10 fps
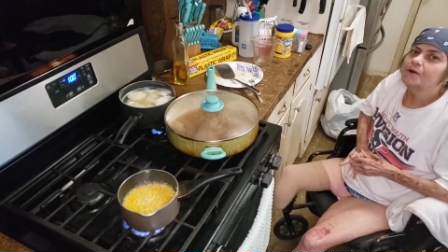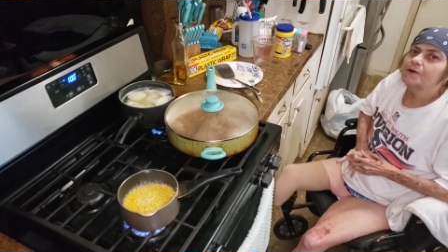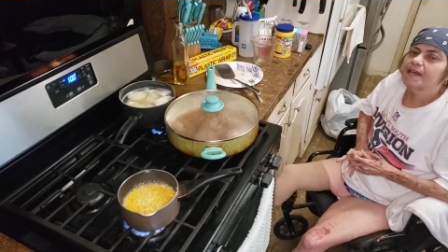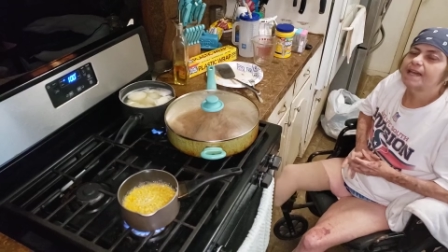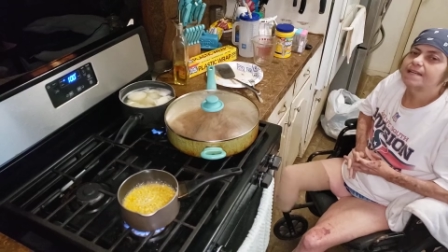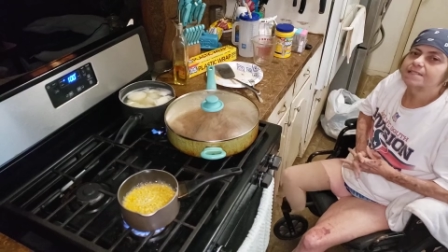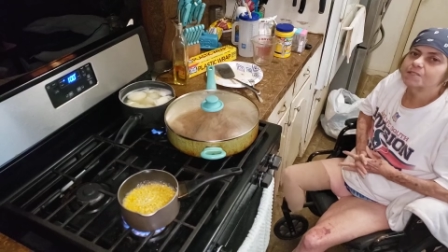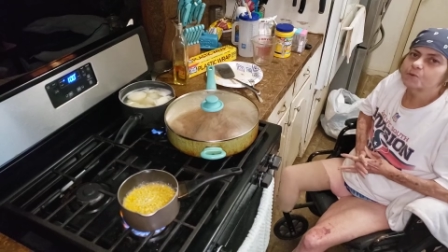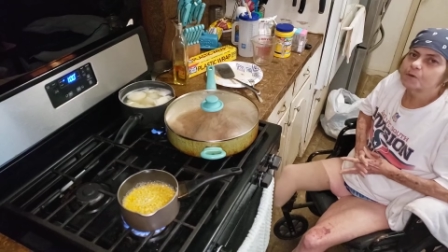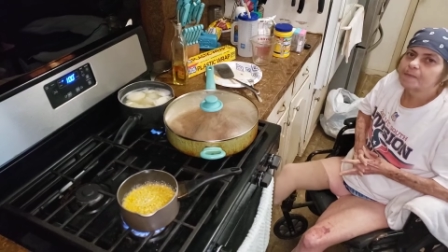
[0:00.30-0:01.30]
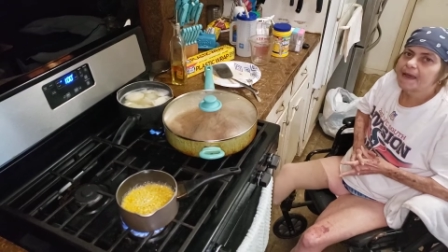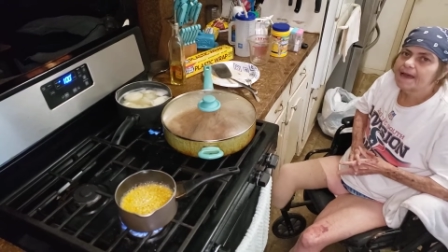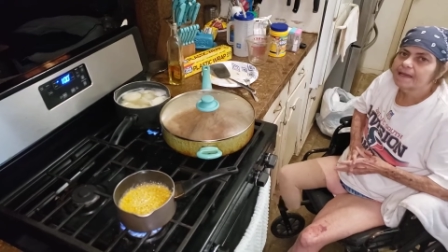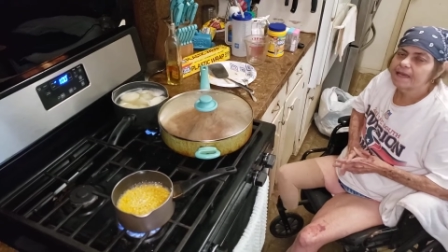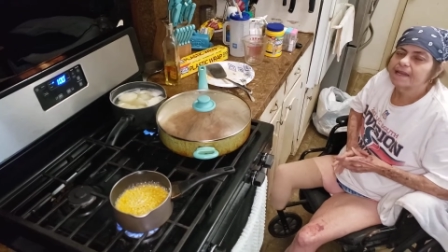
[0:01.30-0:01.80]
Okay, so we're
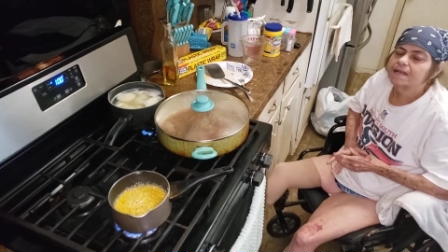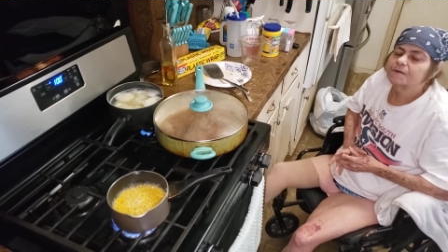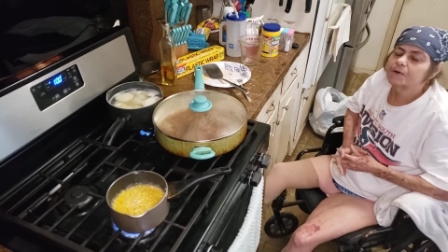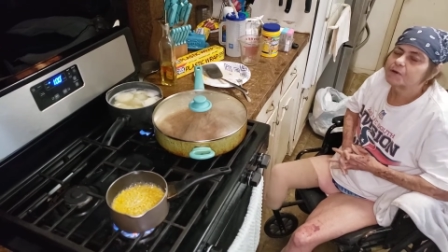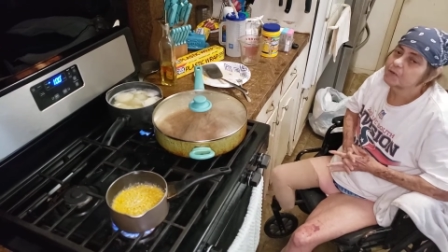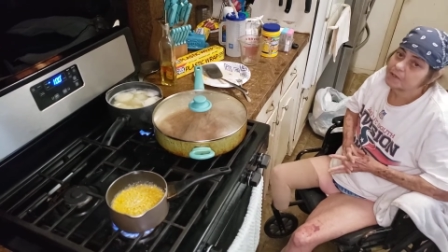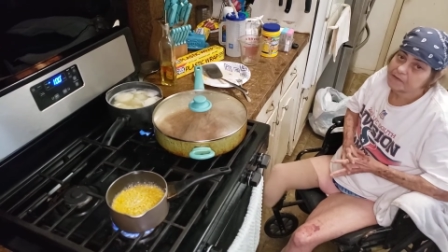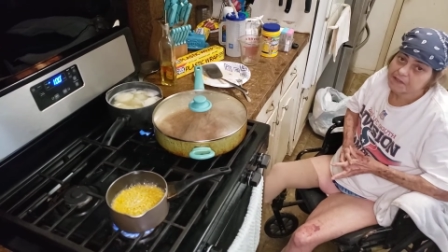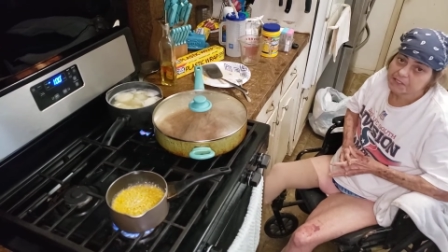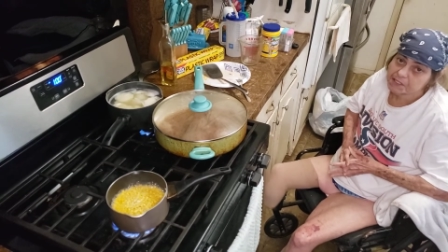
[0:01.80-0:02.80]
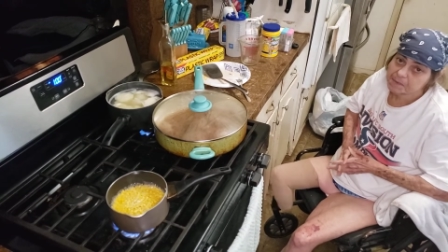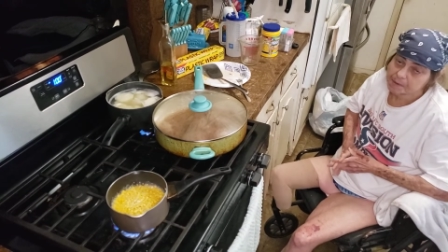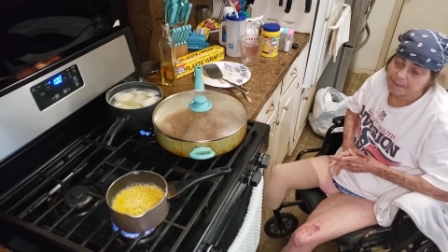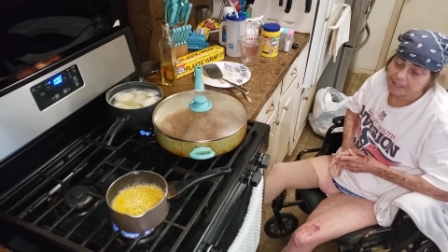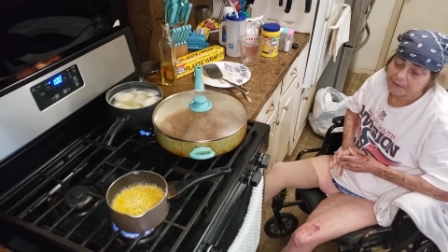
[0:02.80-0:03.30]
back and we are going to finish up the
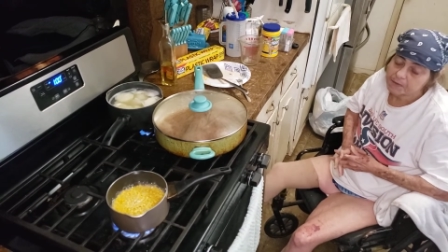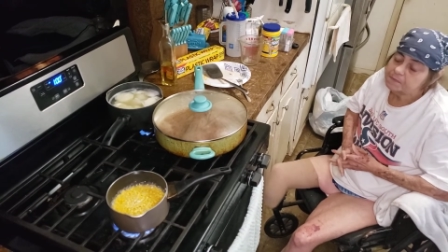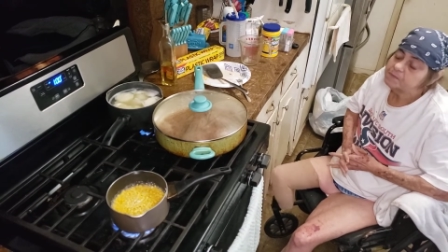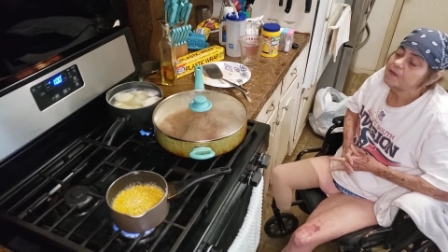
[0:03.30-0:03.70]
meal.